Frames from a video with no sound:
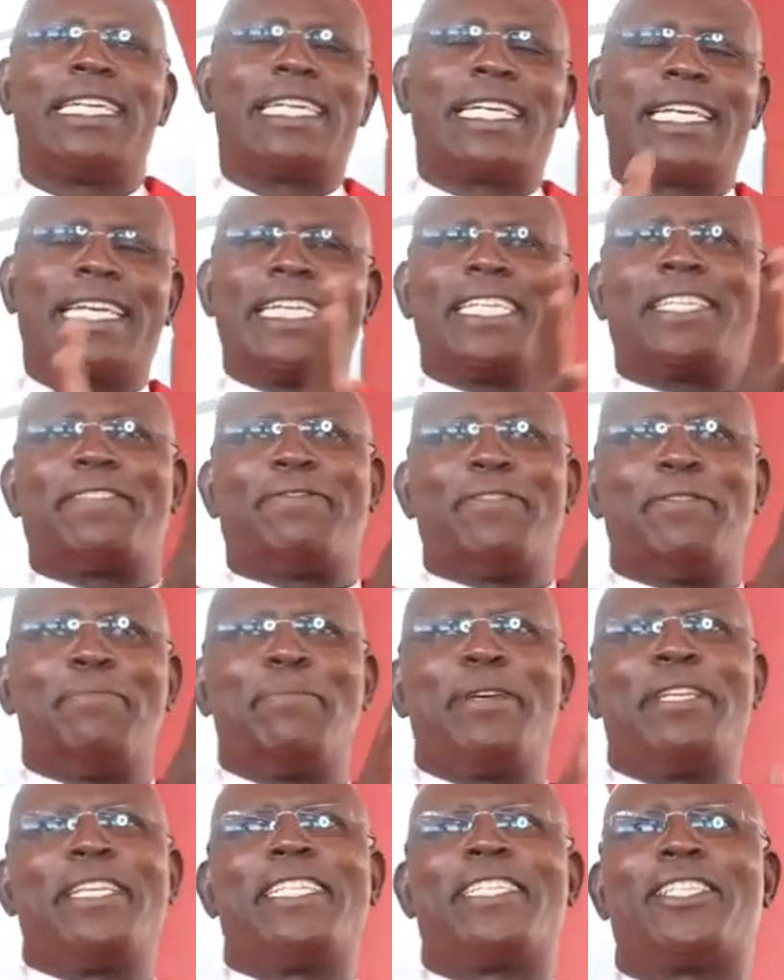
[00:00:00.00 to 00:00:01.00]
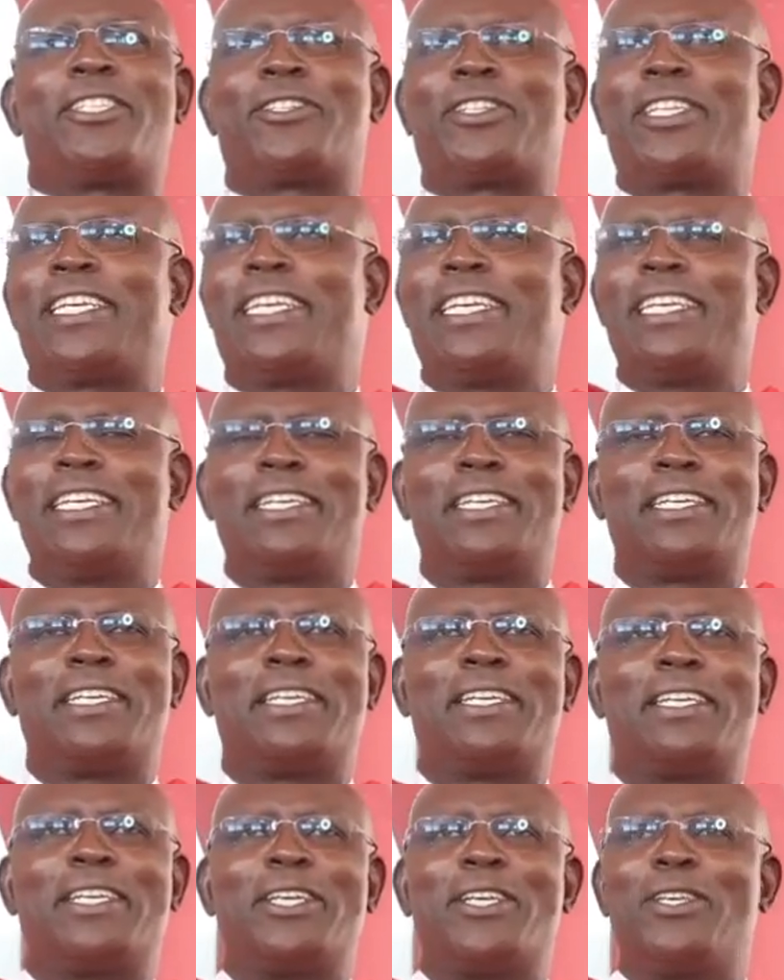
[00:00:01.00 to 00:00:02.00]
grace for ministry.
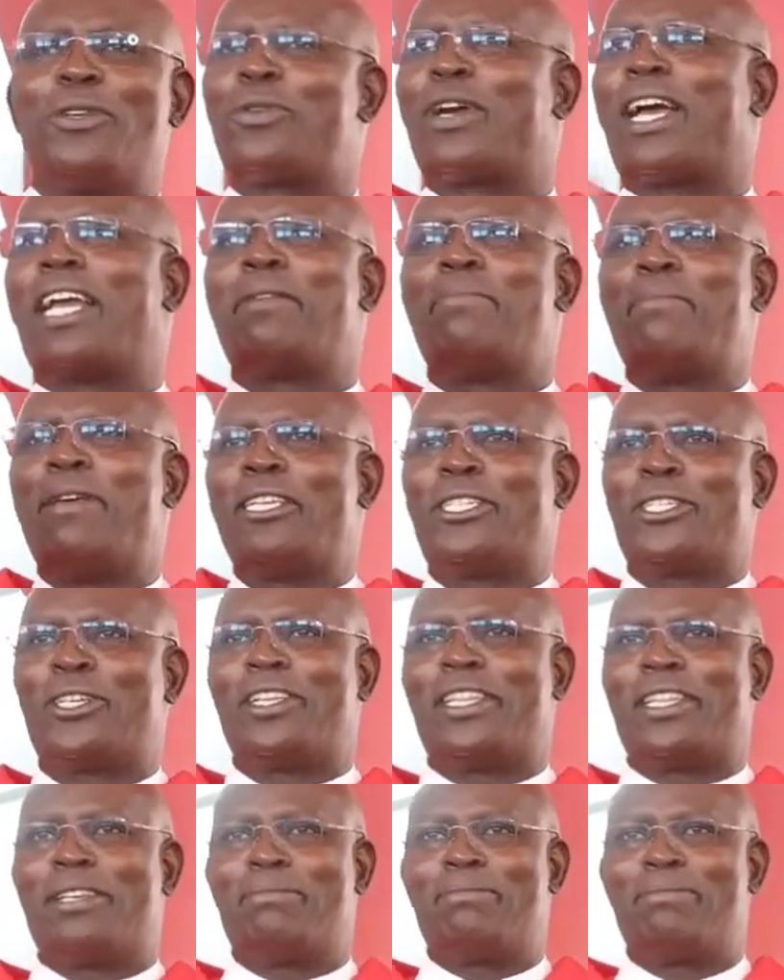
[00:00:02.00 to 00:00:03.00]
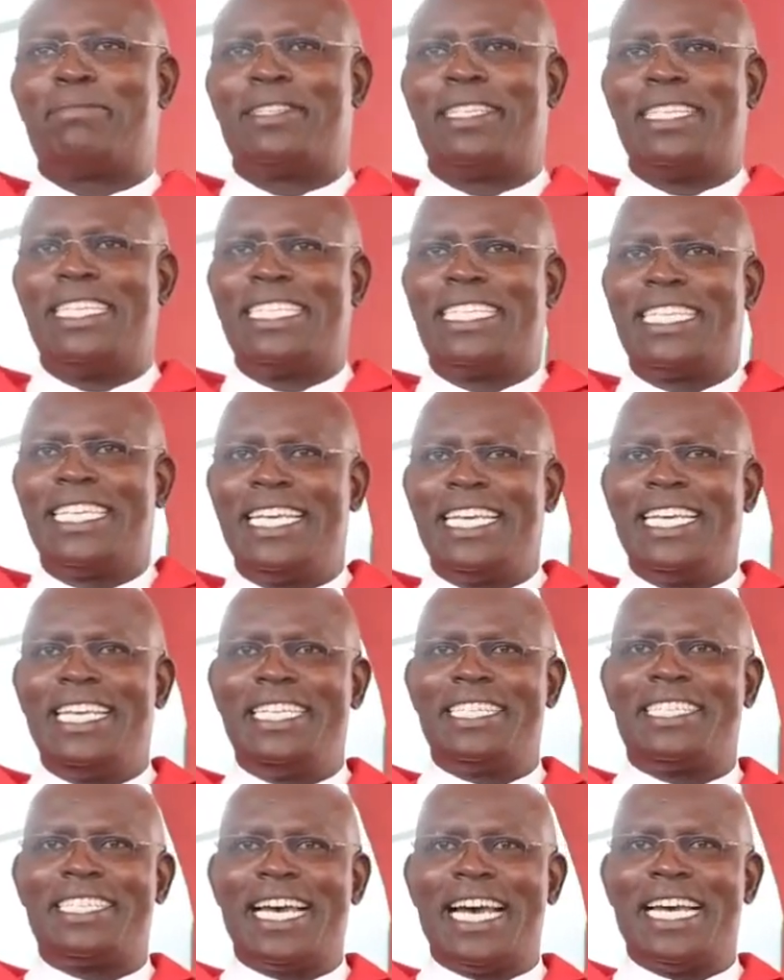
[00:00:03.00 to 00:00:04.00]
You can mention them. It
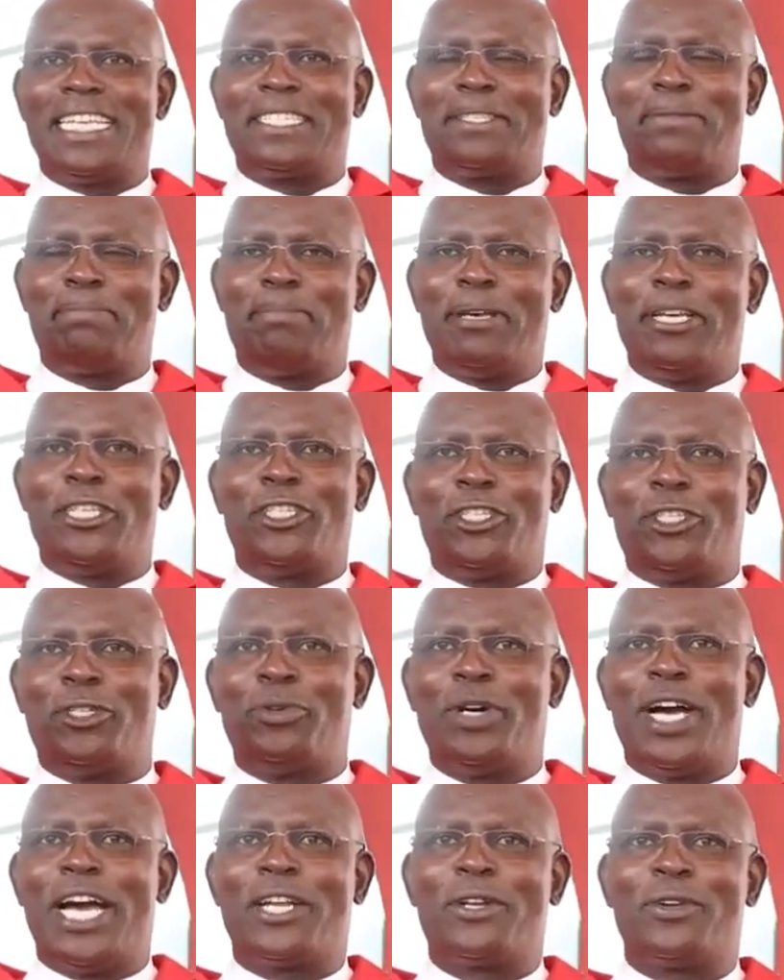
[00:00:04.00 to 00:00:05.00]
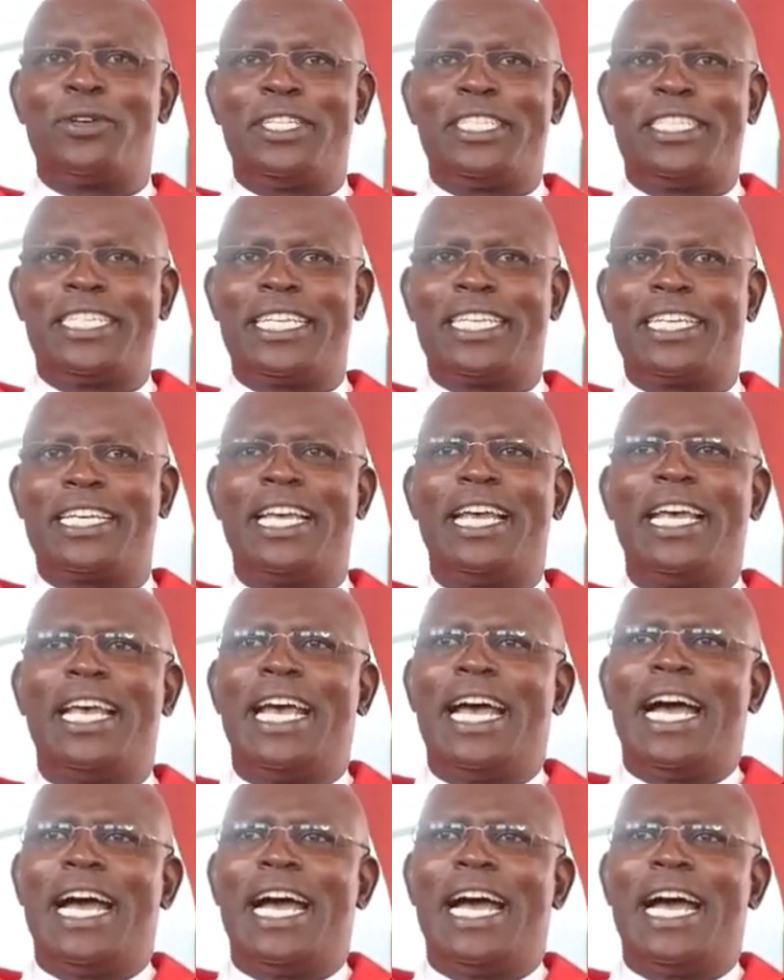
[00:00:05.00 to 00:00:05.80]
is a special anointing.